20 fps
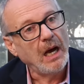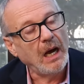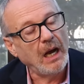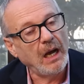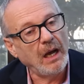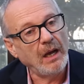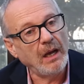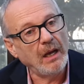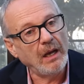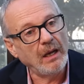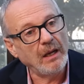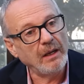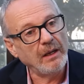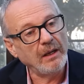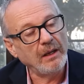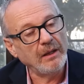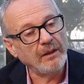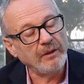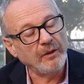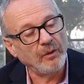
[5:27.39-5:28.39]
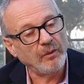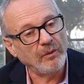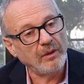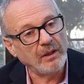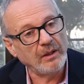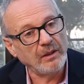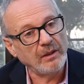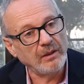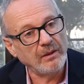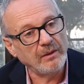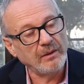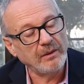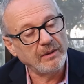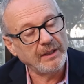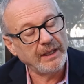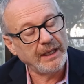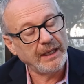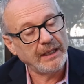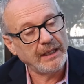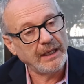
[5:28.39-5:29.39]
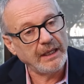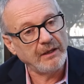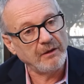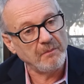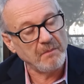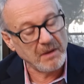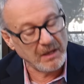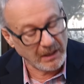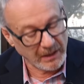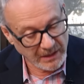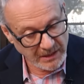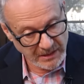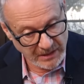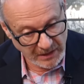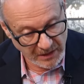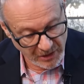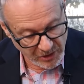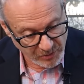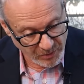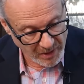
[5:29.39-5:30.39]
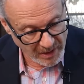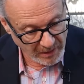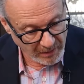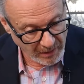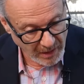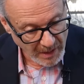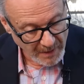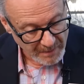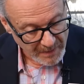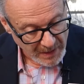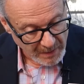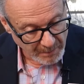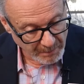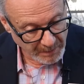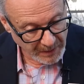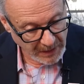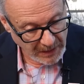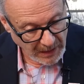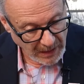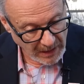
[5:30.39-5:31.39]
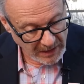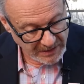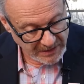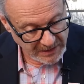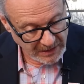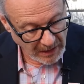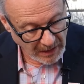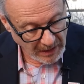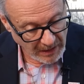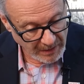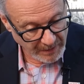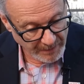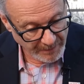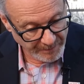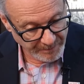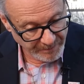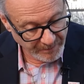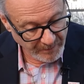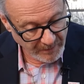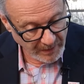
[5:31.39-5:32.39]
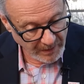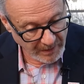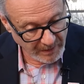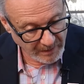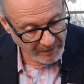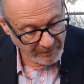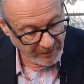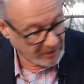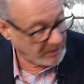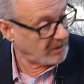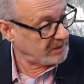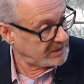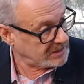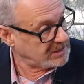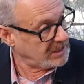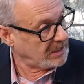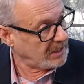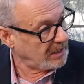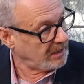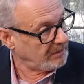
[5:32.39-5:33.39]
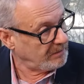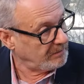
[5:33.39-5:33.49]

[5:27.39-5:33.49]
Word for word: uh, you know, uh, in in the Middle East, in Israel, because um, the clock is ticking.